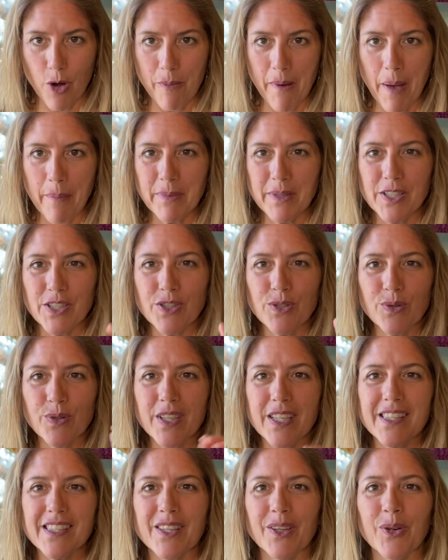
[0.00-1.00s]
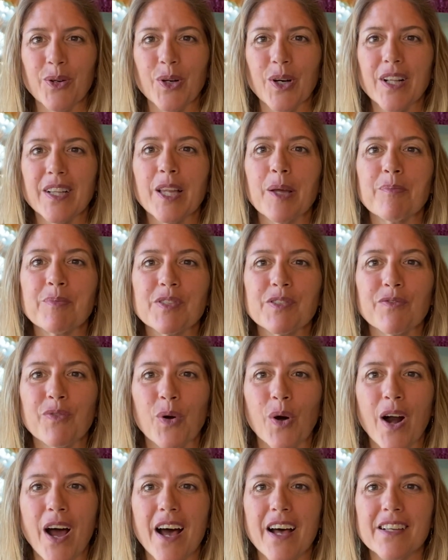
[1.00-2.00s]
I'm happy to do these little clips
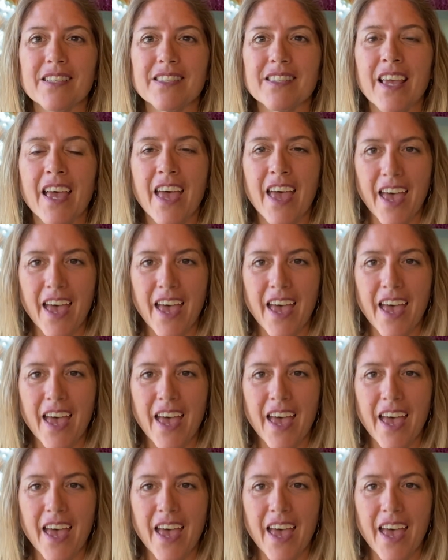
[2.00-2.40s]
for us.